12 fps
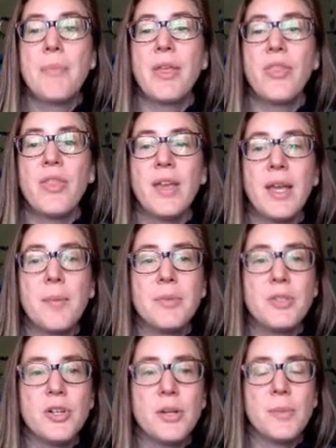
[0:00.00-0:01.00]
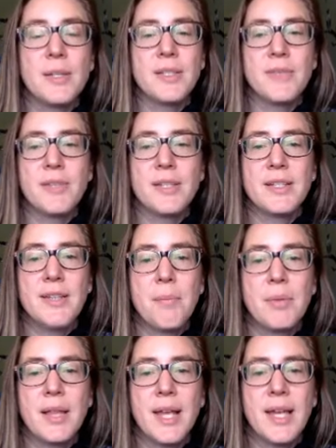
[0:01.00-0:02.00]
thick epidermis if it is a
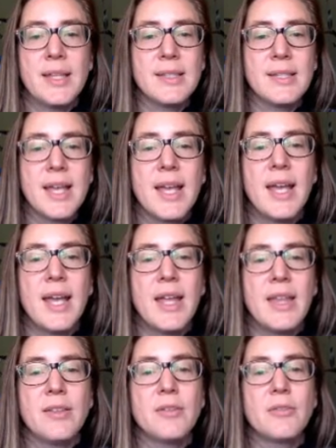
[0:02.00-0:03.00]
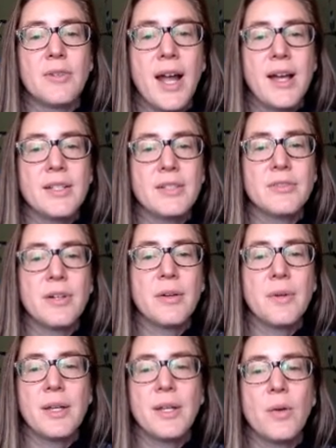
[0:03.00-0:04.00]
plant, and grass
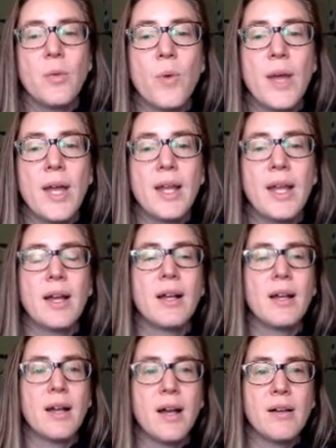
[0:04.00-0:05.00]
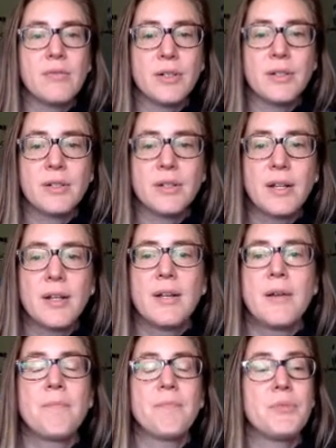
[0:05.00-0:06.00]
growing when covered.
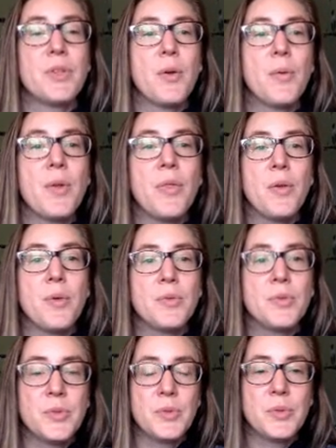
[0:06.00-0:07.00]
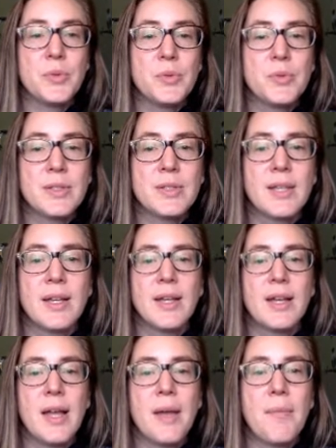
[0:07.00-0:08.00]
So when those dunes
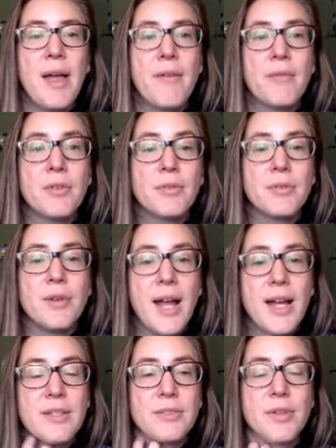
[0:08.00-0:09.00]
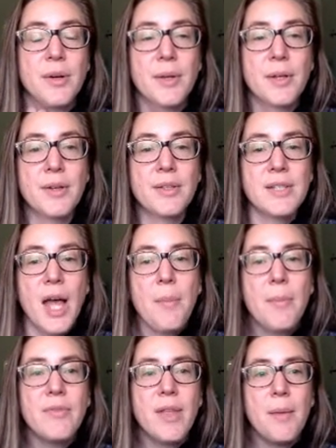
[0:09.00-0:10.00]
have grass growing on top
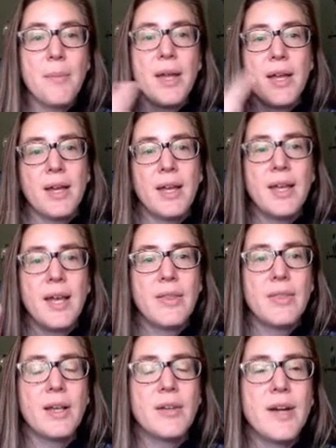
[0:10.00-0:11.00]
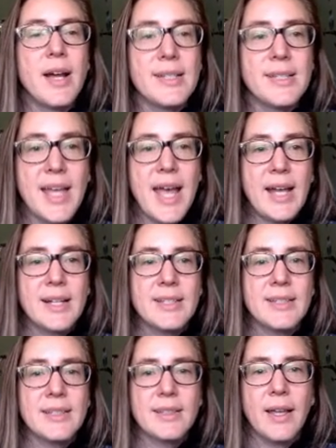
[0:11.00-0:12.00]
of them, again, the grass
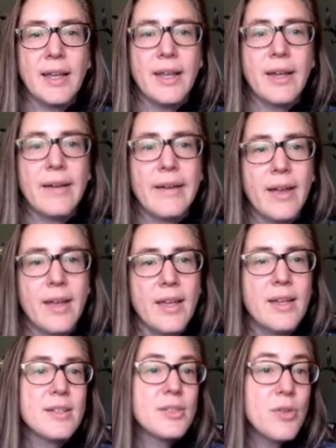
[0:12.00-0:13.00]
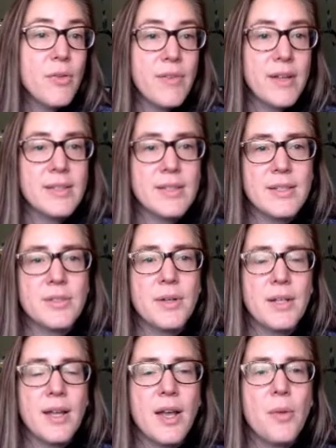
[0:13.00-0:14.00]
acts like a snow fence. It's going
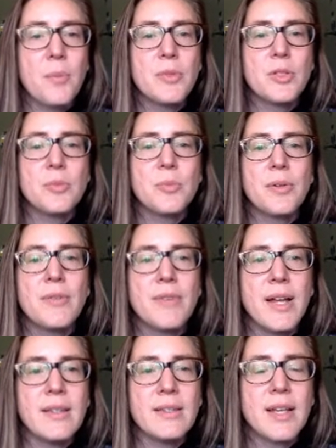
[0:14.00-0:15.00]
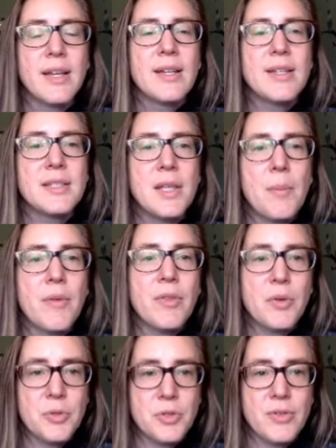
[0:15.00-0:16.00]
to help to prevent some of
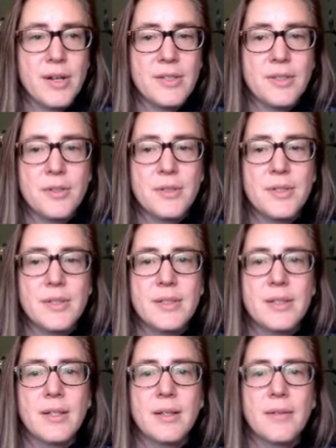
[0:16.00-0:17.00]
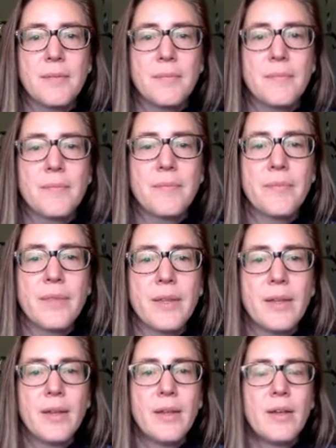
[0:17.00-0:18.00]
those stressors.
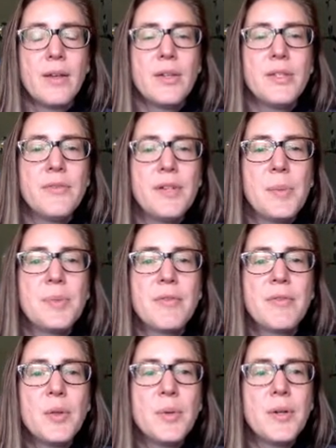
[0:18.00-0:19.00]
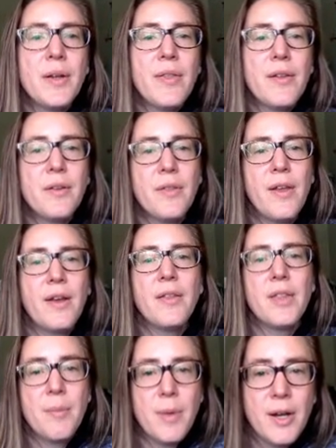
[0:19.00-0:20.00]
Different types of flora that are there:
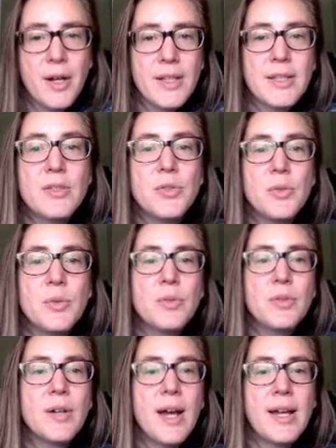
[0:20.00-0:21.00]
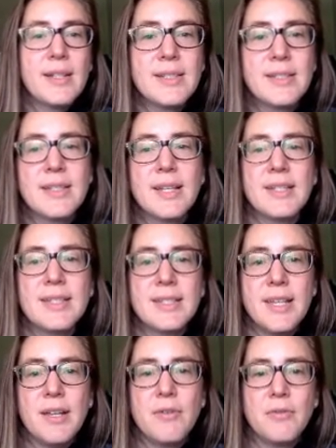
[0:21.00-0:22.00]
the American dune grass,
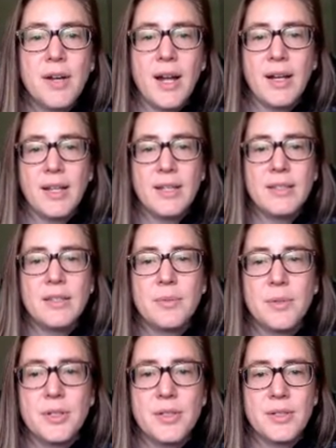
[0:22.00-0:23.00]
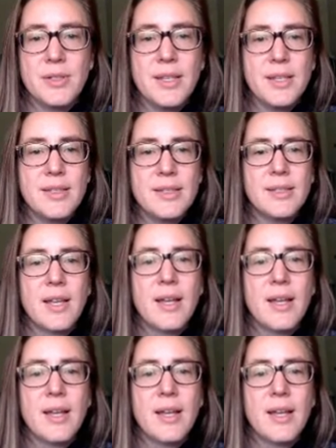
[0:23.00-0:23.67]
sea rocket, which is this,